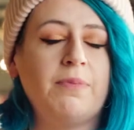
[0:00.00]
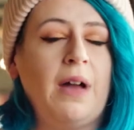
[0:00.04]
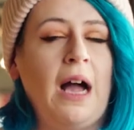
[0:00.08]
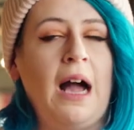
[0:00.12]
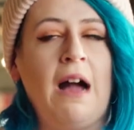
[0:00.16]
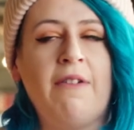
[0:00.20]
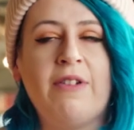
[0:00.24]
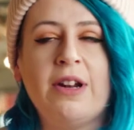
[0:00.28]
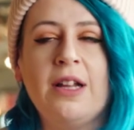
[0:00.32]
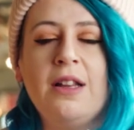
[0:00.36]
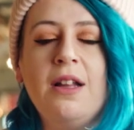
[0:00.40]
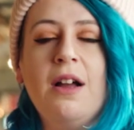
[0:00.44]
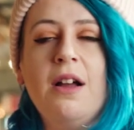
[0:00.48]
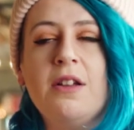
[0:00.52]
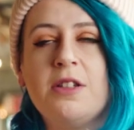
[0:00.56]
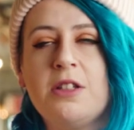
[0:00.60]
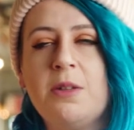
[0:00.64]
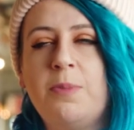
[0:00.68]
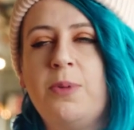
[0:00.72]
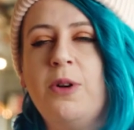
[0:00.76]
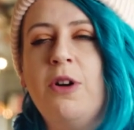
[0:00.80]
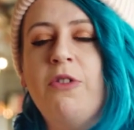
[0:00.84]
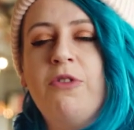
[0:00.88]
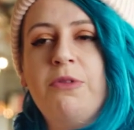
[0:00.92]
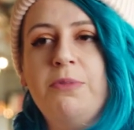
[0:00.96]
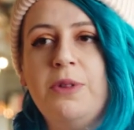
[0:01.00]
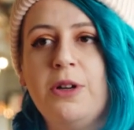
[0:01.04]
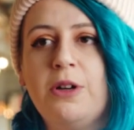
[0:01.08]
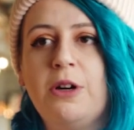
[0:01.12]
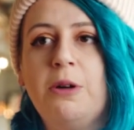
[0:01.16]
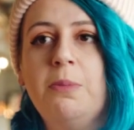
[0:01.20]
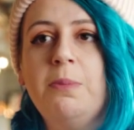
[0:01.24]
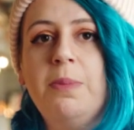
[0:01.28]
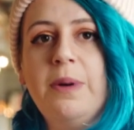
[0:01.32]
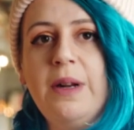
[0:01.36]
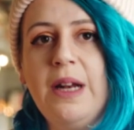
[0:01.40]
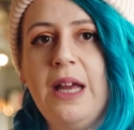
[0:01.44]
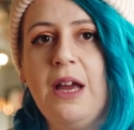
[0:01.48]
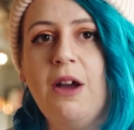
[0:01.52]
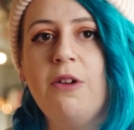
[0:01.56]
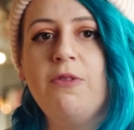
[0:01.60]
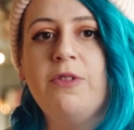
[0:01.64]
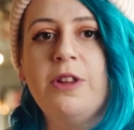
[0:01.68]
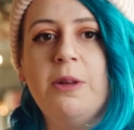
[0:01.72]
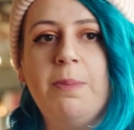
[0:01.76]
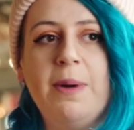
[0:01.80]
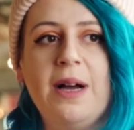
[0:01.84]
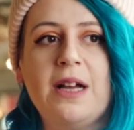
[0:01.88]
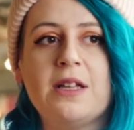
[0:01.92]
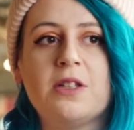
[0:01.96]
I've had a lot of support from the company
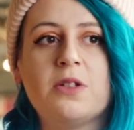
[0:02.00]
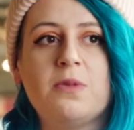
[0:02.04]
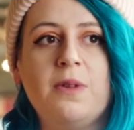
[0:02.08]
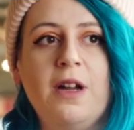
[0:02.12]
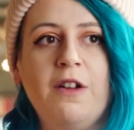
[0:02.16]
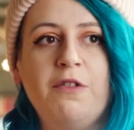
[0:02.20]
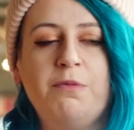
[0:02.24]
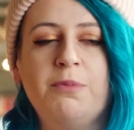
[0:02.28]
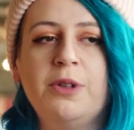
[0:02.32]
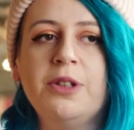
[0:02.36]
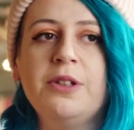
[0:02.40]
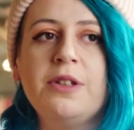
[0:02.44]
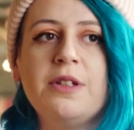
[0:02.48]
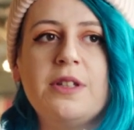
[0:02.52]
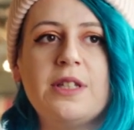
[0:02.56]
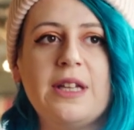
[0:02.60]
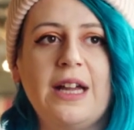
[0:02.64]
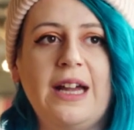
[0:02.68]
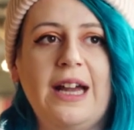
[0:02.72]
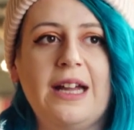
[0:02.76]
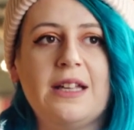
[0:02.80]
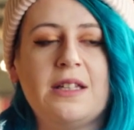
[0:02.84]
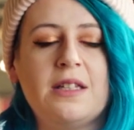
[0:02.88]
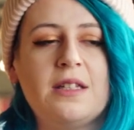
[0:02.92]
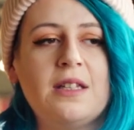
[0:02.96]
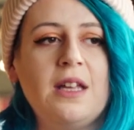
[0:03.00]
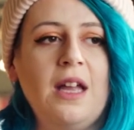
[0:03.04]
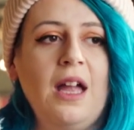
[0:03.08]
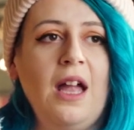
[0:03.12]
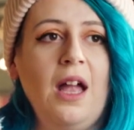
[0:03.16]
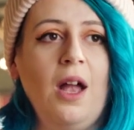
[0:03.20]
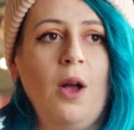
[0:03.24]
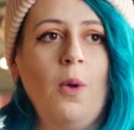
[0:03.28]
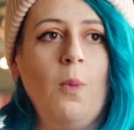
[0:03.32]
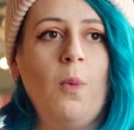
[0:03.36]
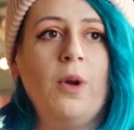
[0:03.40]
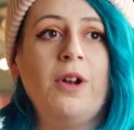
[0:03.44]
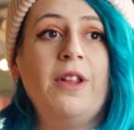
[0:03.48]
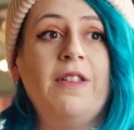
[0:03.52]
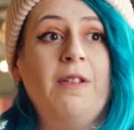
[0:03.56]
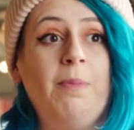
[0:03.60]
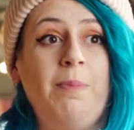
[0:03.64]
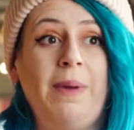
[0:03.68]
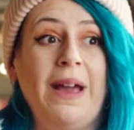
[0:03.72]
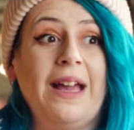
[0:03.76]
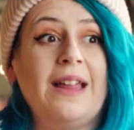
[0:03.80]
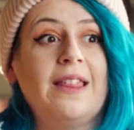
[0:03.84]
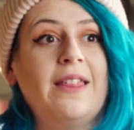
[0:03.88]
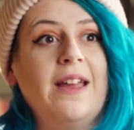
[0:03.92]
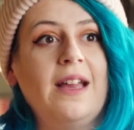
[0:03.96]
over the past 12 months. I guess one of the
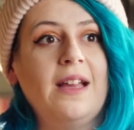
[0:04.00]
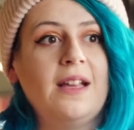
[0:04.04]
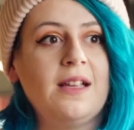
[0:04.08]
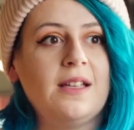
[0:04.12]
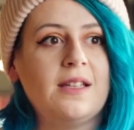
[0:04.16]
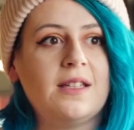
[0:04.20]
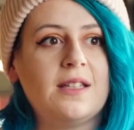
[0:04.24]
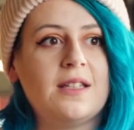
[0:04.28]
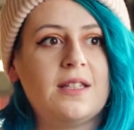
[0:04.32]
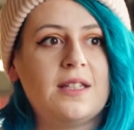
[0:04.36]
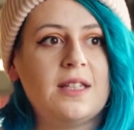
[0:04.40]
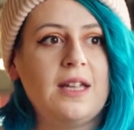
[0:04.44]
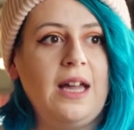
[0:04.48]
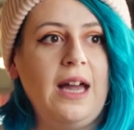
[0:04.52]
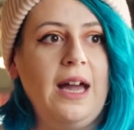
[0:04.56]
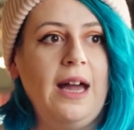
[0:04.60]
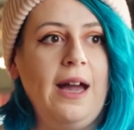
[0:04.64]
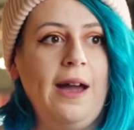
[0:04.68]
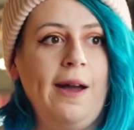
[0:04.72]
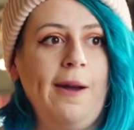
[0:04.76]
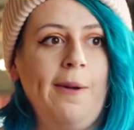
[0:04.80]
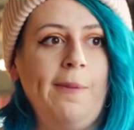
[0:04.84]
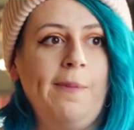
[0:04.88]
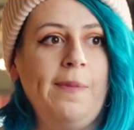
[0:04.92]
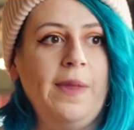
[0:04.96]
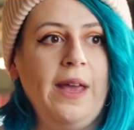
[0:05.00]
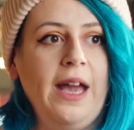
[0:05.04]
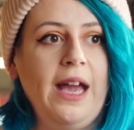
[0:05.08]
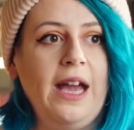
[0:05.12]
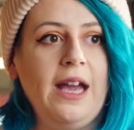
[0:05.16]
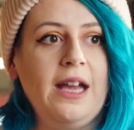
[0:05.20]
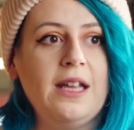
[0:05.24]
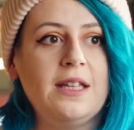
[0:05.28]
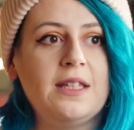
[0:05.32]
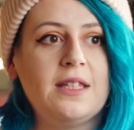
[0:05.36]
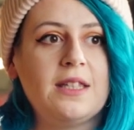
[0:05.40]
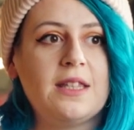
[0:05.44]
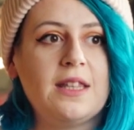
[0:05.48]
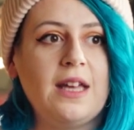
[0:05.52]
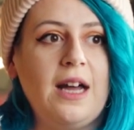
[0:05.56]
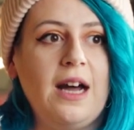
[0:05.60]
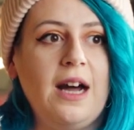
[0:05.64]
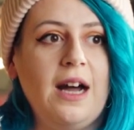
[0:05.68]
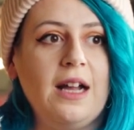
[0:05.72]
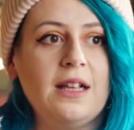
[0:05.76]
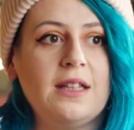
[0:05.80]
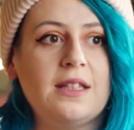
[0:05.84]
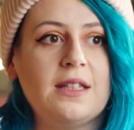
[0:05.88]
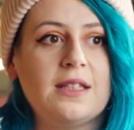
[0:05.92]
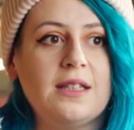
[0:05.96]
big things is
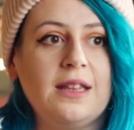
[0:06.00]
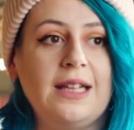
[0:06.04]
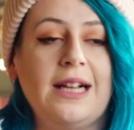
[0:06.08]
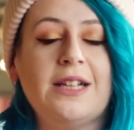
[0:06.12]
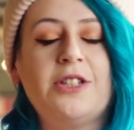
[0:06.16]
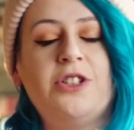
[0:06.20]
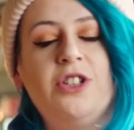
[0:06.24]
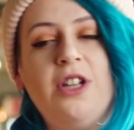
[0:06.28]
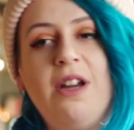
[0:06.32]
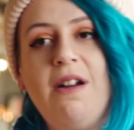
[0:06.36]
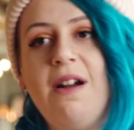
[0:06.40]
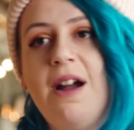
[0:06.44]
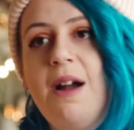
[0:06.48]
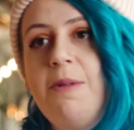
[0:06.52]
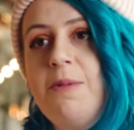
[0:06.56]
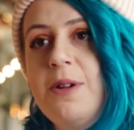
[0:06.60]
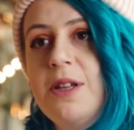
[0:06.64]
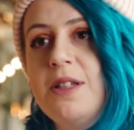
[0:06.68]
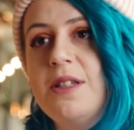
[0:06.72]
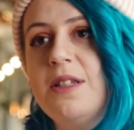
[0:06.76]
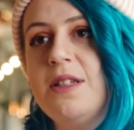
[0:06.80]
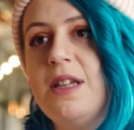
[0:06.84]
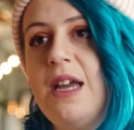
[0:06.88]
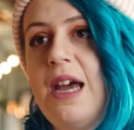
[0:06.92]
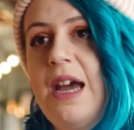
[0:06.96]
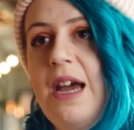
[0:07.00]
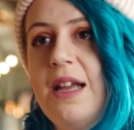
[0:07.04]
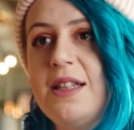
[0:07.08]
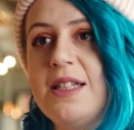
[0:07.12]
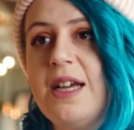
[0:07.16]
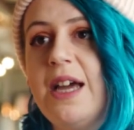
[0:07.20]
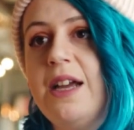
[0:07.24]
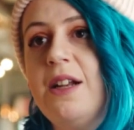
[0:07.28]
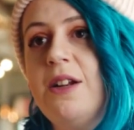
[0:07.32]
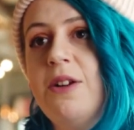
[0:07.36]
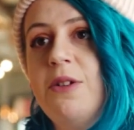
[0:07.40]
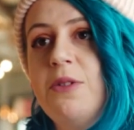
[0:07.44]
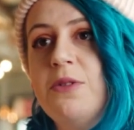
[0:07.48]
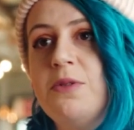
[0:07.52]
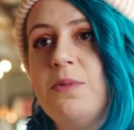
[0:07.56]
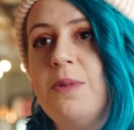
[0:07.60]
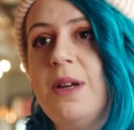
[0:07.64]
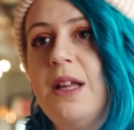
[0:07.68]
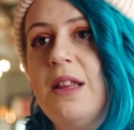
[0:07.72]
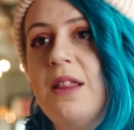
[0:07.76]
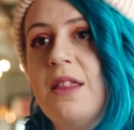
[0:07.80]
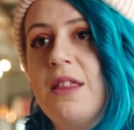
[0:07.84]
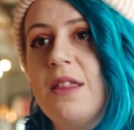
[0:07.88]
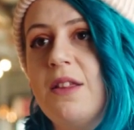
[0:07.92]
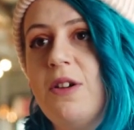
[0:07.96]
that last year I was diagnosed
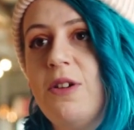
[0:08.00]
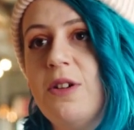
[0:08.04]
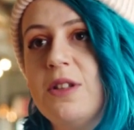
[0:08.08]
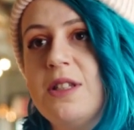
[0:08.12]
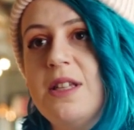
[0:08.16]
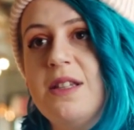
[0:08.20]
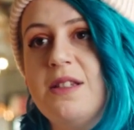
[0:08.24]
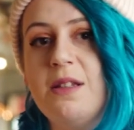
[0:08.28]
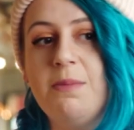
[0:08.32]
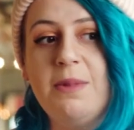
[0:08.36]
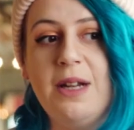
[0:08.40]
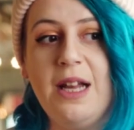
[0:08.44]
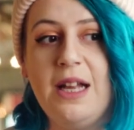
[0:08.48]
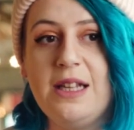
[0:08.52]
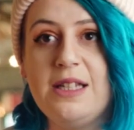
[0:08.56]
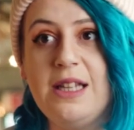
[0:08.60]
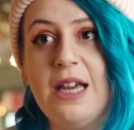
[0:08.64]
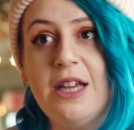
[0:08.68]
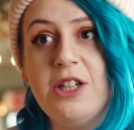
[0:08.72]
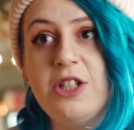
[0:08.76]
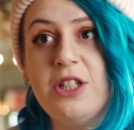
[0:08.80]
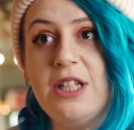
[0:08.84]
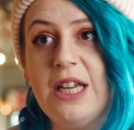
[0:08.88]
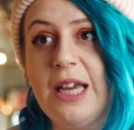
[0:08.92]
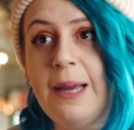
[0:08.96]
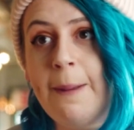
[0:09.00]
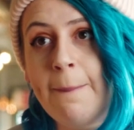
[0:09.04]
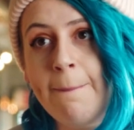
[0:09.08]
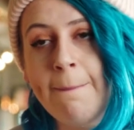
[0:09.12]
with autism and ADHD,